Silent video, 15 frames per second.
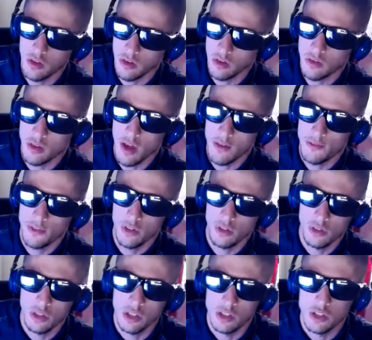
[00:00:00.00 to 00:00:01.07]
you
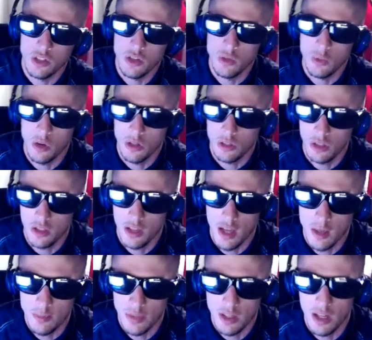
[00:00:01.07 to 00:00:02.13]
definitely do want to
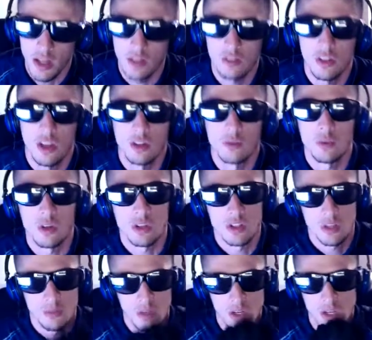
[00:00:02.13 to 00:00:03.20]
cap it at 10
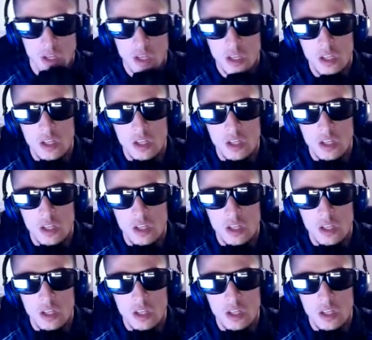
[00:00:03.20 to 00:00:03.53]
weeks? I mean,